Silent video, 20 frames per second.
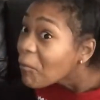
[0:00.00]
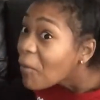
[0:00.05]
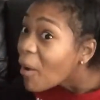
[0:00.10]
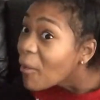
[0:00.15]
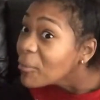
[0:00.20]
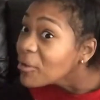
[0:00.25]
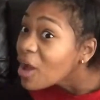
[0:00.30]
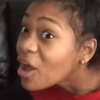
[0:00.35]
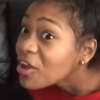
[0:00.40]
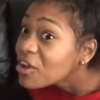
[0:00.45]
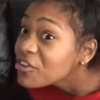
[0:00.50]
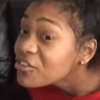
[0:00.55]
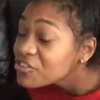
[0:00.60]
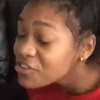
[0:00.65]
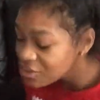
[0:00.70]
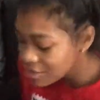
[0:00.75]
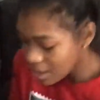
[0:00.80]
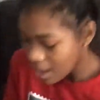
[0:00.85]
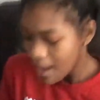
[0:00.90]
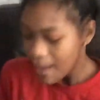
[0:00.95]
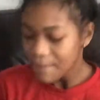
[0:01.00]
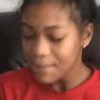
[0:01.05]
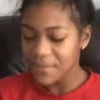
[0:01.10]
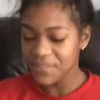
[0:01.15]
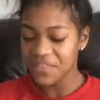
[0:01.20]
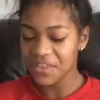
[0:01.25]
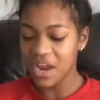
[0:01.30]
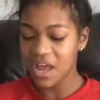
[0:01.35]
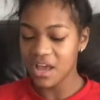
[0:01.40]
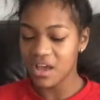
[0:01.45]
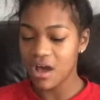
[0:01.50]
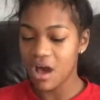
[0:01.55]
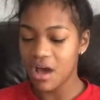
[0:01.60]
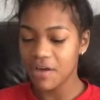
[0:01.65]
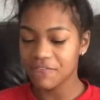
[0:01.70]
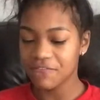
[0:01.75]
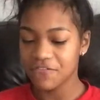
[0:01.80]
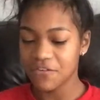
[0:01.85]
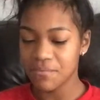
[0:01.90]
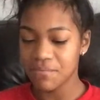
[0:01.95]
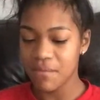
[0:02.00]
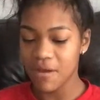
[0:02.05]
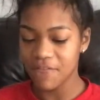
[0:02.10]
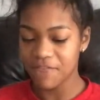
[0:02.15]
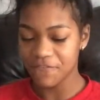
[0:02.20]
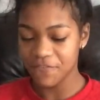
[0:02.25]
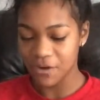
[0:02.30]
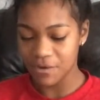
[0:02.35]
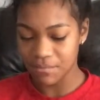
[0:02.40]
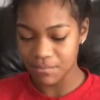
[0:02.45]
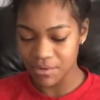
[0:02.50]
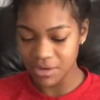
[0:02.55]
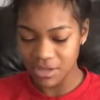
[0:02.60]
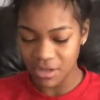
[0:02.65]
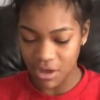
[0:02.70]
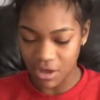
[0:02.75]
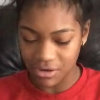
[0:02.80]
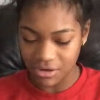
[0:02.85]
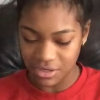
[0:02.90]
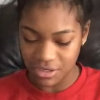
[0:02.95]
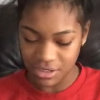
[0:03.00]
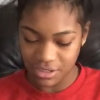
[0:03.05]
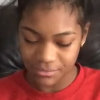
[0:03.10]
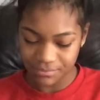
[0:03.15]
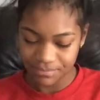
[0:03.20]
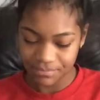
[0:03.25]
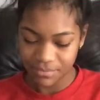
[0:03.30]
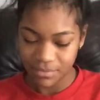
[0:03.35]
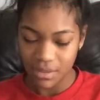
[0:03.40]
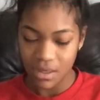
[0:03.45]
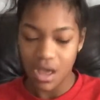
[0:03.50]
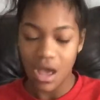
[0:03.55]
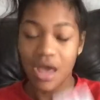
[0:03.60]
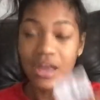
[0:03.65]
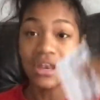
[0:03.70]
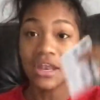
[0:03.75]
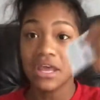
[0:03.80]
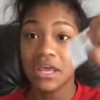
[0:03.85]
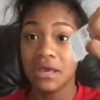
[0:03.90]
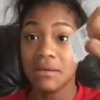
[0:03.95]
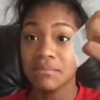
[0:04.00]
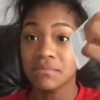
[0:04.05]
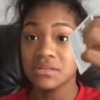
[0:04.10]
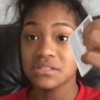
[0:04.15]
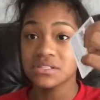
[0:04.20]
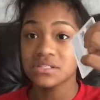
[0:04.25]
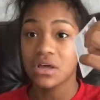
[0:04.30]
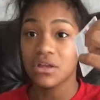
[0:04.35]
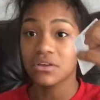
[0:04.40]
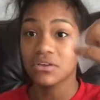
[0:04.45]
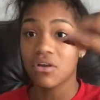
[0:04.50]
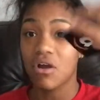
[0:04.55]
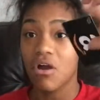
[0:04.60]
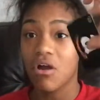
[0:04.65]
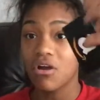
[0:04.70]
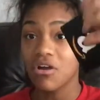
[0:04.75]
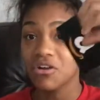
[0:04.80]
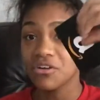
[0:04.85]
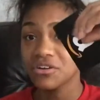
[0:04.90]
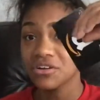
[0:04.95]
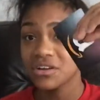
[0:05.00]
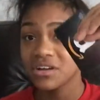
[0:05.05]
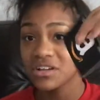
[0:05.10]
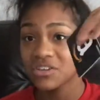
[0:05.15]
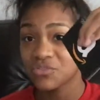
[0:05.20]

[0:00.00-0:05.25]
Hope y'all didn't see. But then I got from my friend Brianna an Amazon card.